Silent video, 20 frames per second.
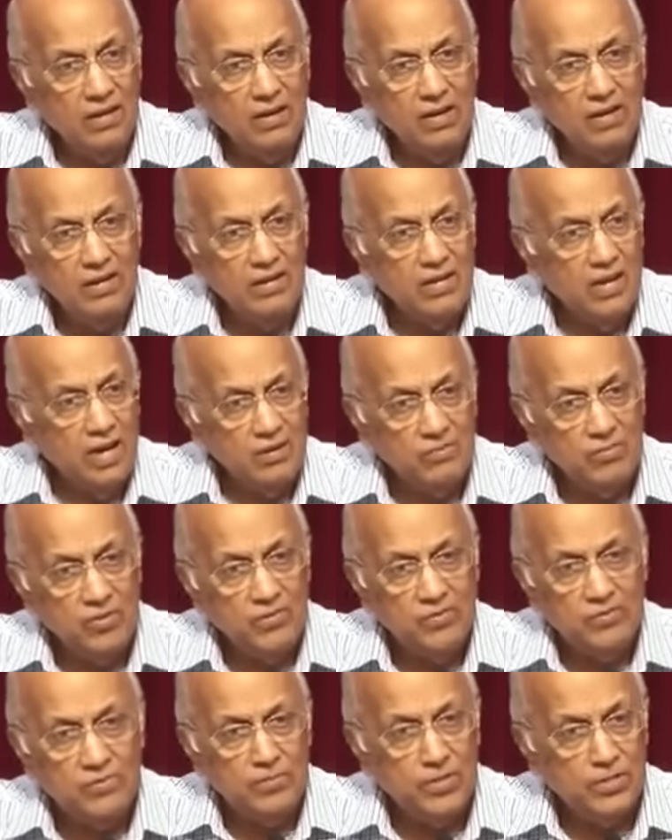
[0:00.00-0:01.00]
in time
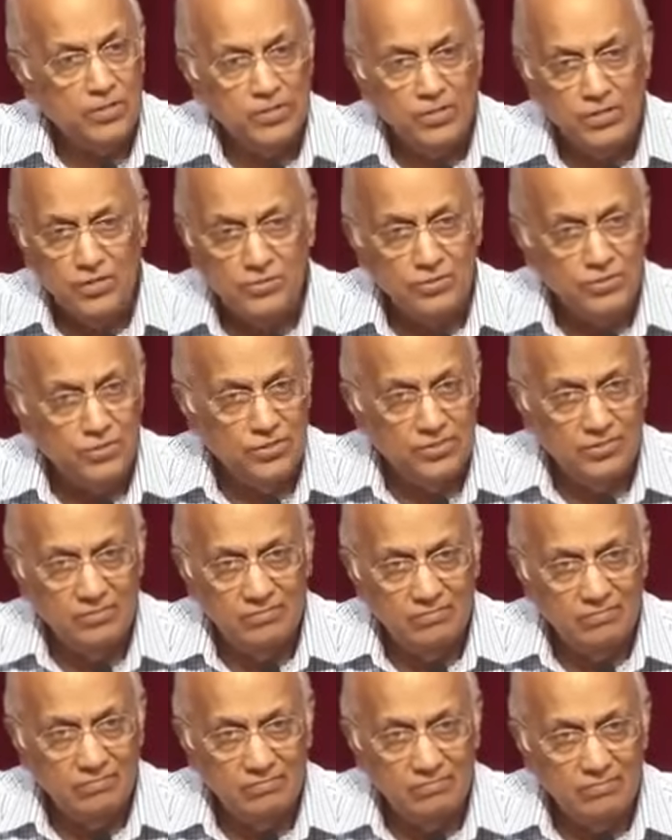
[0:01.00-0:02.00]
of persecution.
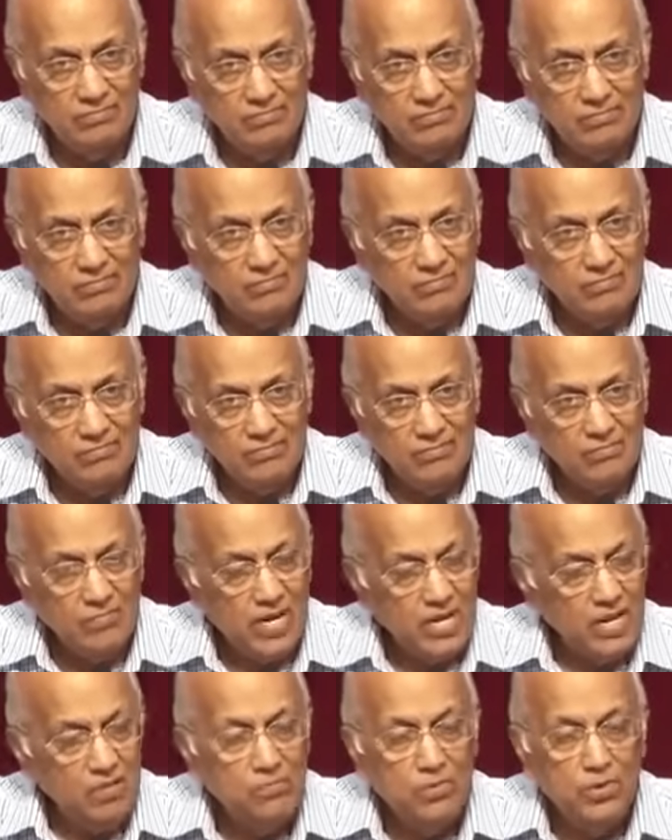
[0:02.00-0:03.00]

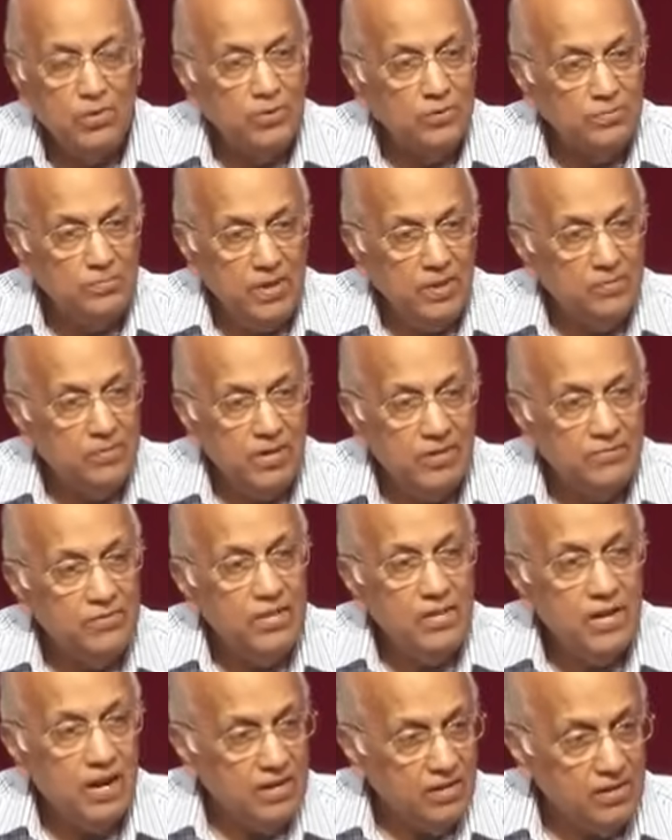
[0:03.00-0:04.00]
Many bold people have
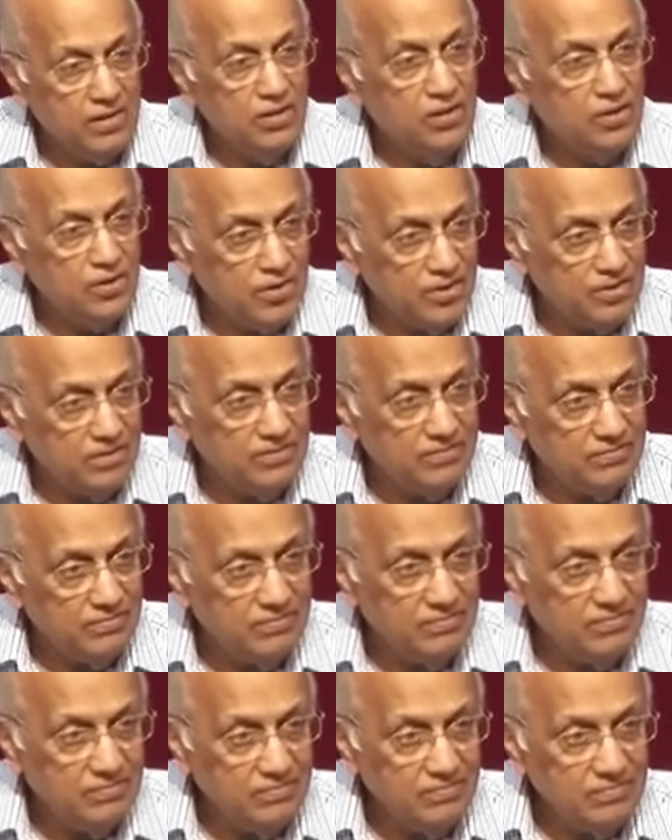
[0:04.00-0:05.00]
denied the Lord.
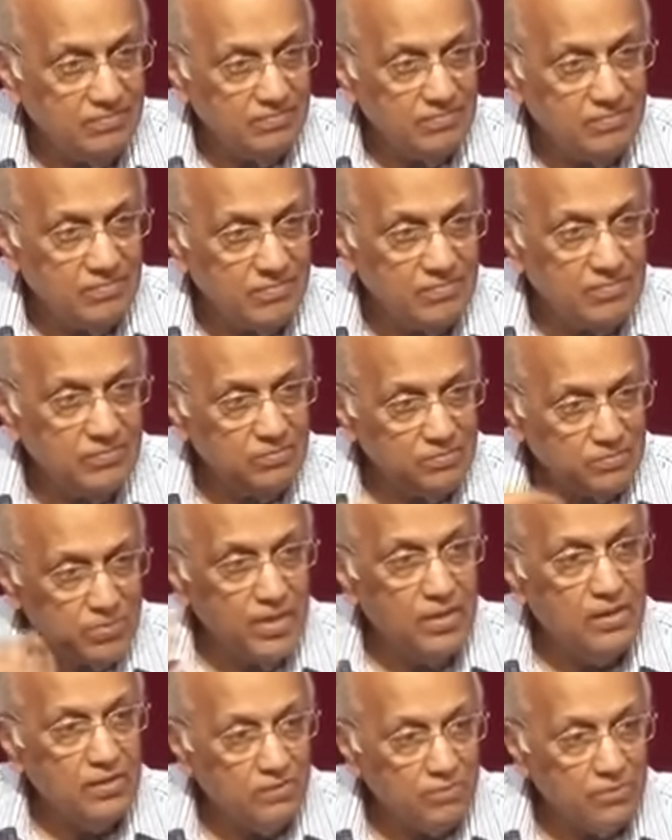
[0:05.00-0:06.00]

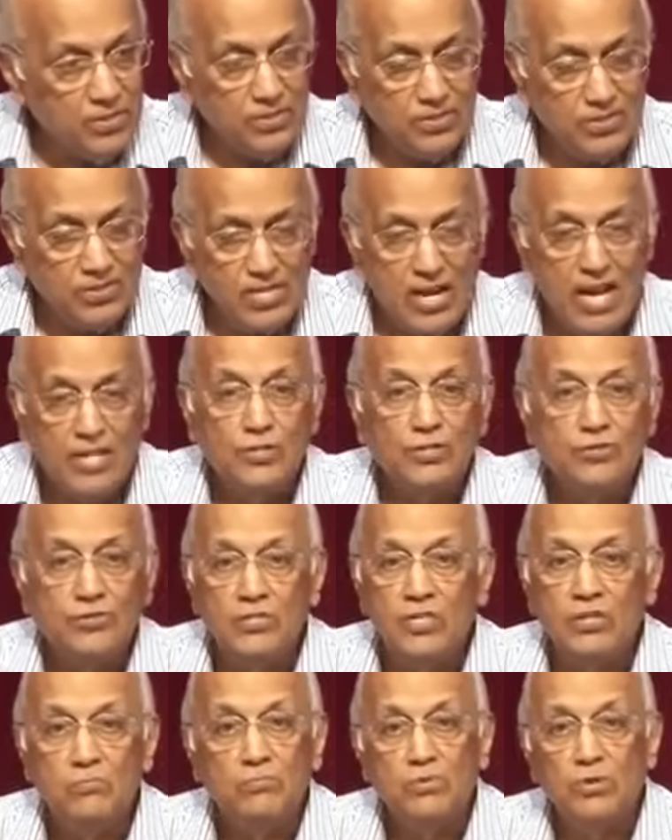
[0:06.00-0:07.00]
Peter was a
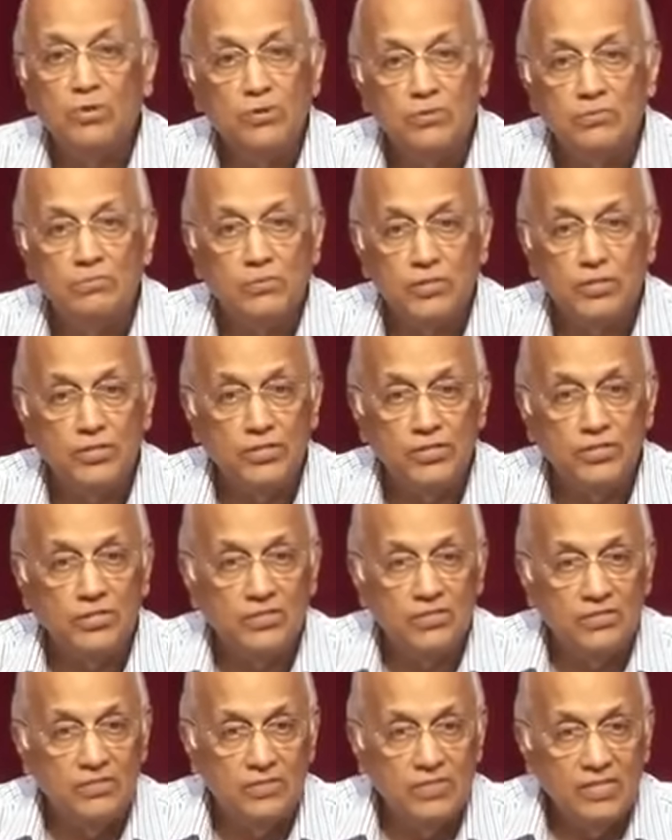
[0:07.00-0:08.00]
naturally bold person.
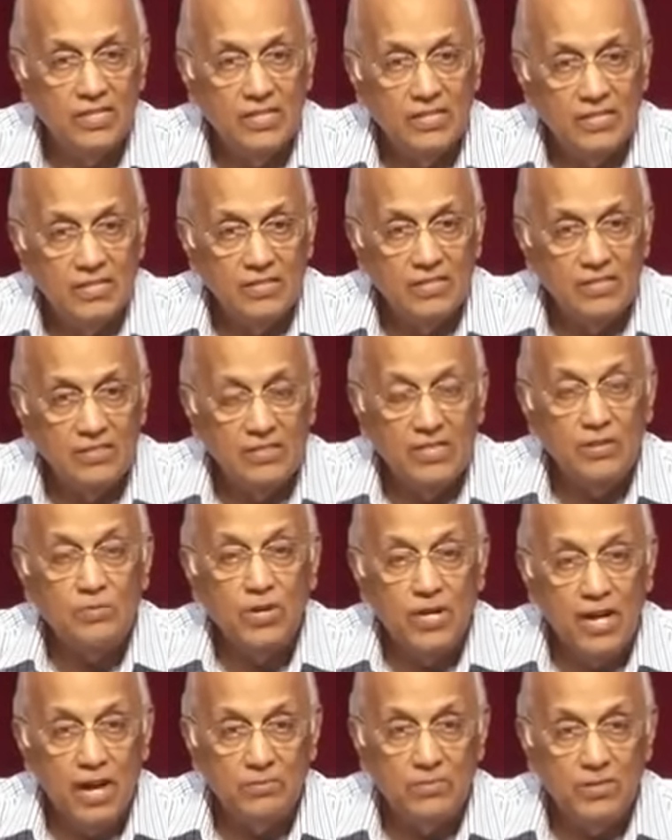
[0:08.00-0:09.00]
See
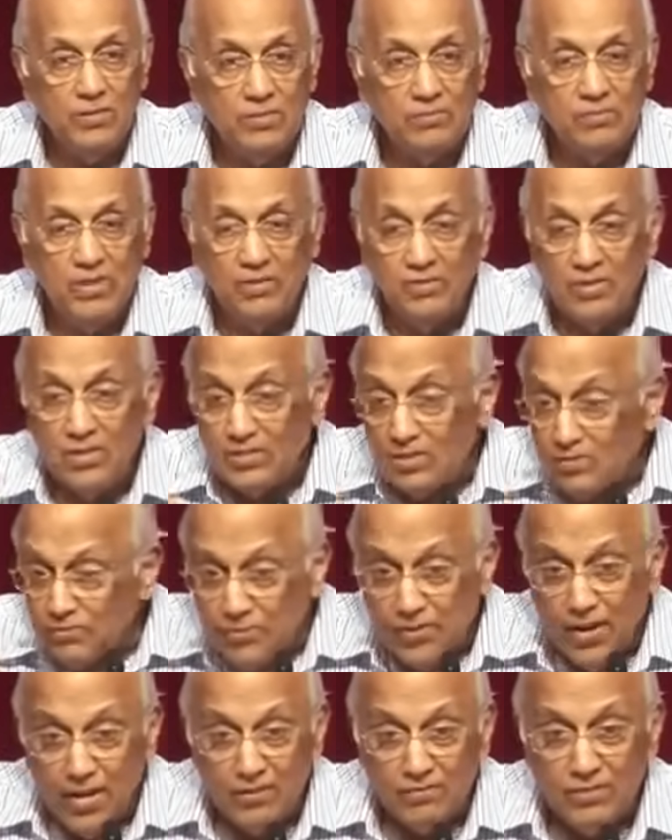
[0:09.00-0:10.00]
what happened to him. He even is
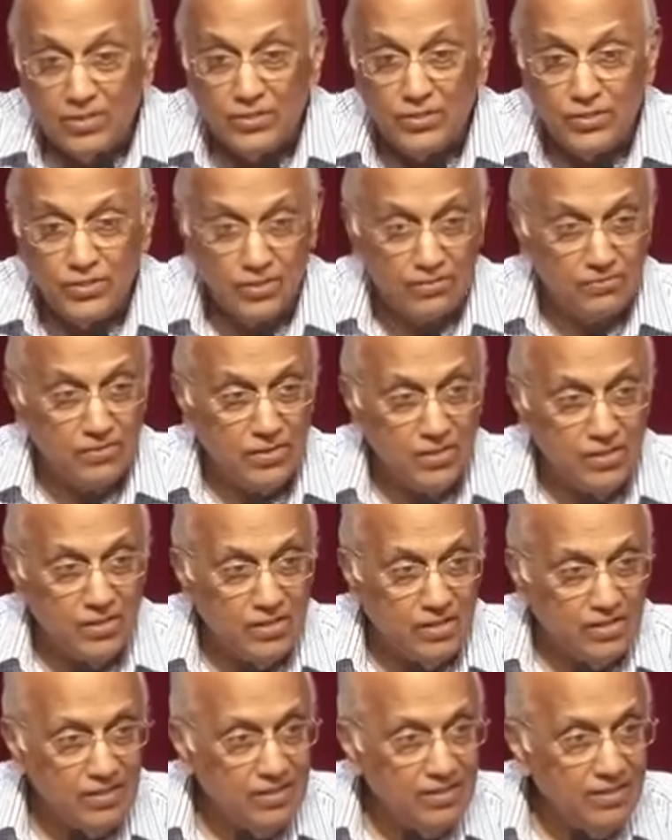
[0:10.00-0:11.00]
afraid of a servant
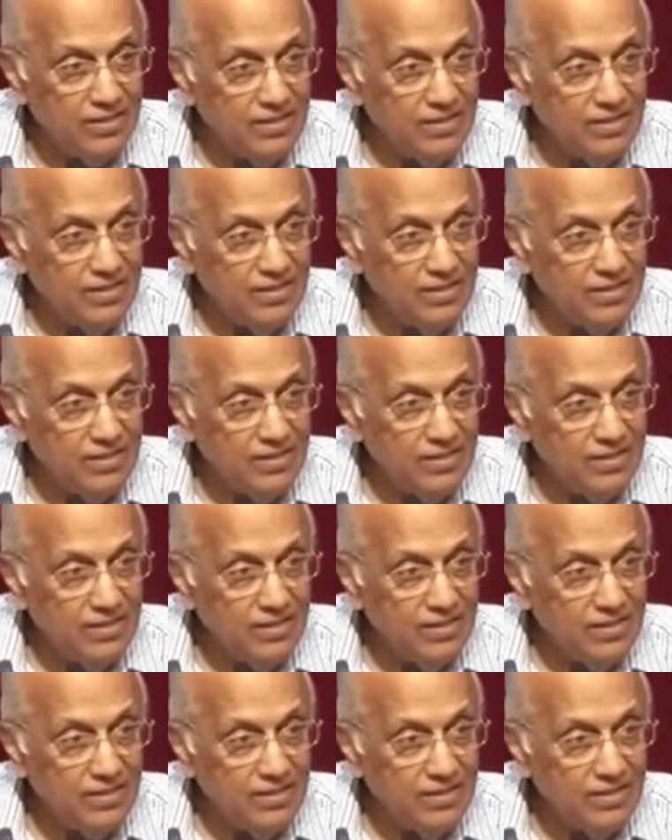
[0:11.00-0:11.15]
girl